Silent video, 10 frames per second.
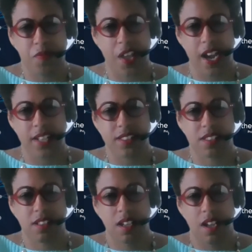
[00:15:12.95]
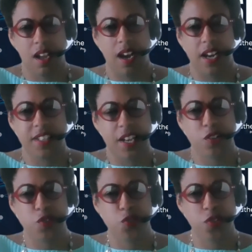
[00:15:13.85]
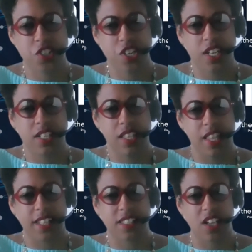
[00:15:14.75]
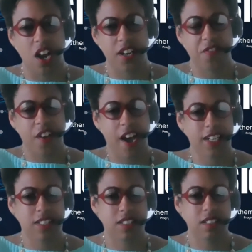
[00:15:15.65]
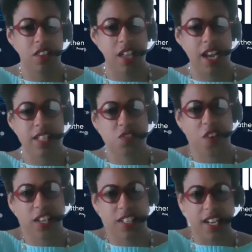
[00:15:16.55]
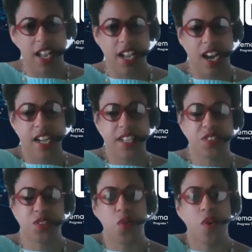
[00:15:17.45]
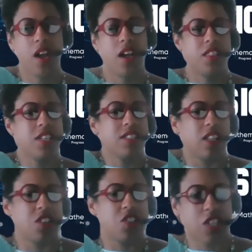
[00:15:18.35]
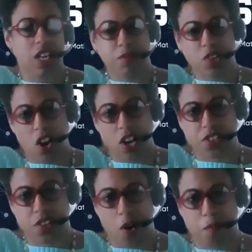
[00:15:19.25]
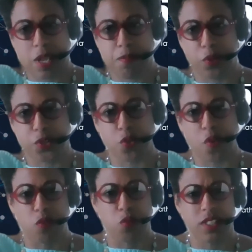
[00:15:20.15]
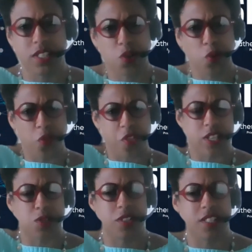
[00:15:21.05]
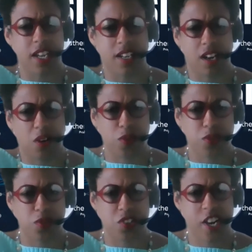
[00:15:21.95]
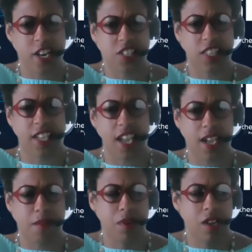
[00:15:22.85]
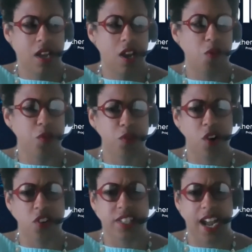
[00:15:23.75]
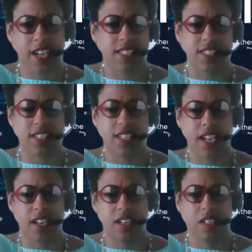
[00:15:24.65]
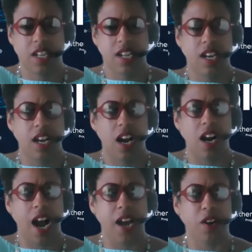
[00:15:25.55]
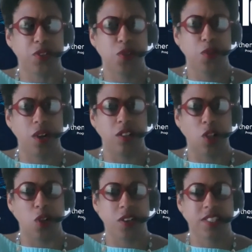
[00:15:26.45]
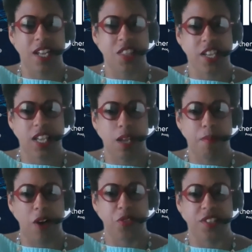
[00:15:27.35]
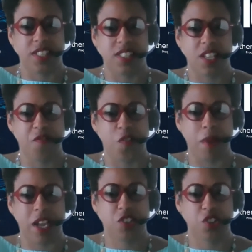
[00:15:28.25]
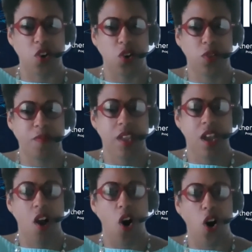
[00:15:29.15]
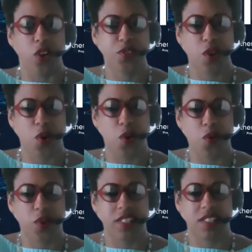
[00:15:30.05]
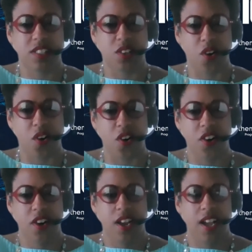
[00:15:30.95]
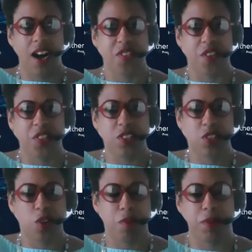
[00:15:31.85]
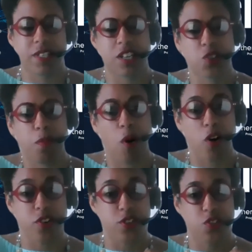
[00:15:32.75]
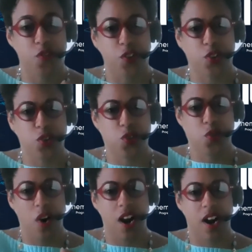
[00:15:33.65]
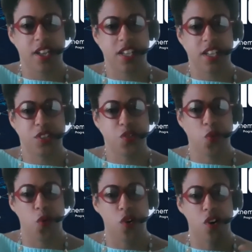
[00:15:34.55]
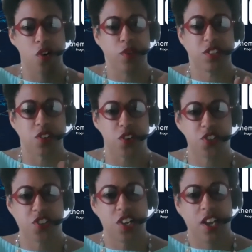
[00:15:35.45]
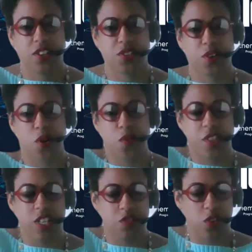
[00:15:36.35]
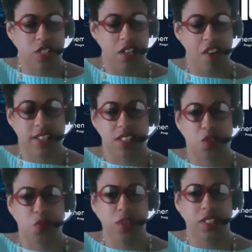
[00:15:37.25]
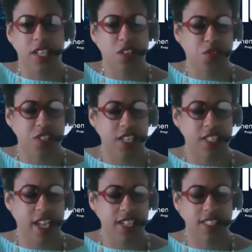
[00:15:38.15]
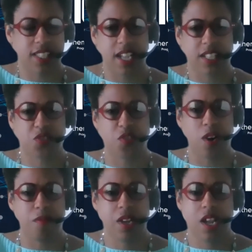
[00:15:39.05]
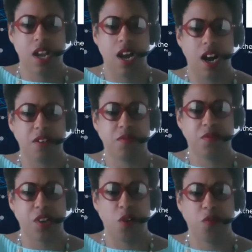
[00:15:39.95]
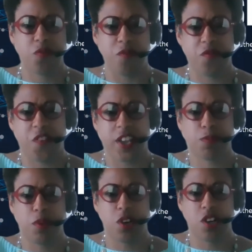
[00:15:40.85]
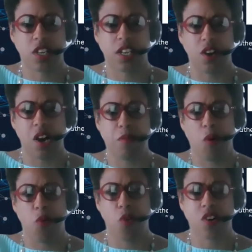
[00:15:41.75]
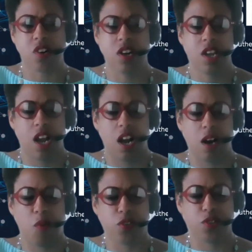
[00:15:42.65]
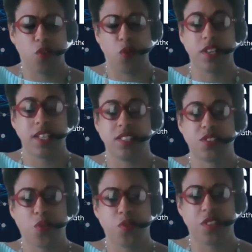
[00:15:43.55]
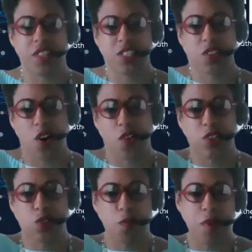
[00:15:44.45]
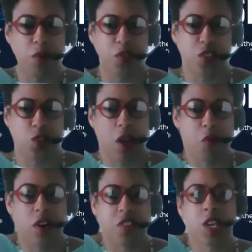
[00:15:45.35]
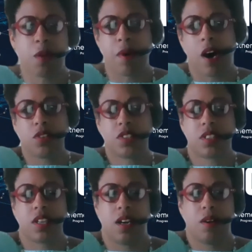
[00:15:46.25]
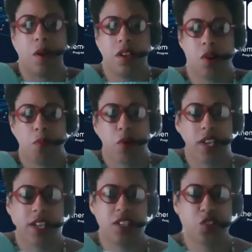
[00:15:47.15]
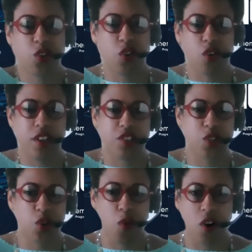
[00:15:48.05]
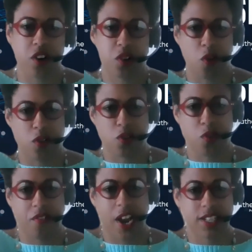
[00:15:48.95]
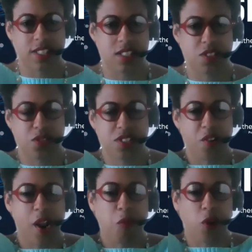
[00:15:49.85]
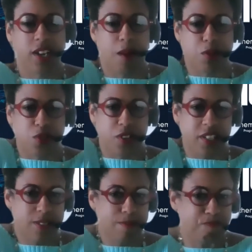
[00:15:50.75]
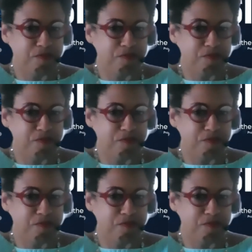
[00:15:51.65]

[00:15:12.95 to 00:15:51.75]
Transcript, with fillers: That's data nutrition, that's GonaFact, that's FakeNet AI. So these lunchtime talks are people doing really cool things with data or sort of changing the game with regards to access to data. Uh, I'd also, alongside thinking about this as informational, also consider uh, that these could be potential partners for you uh, in your research. So these folks have access to really interesting data sets from, uh, you know, from Facebook um, or, um, or, or, so these are, these are people that you might want to think about, uh, you know, bringing into your, into your work or who have access to, so these are networking opportunities.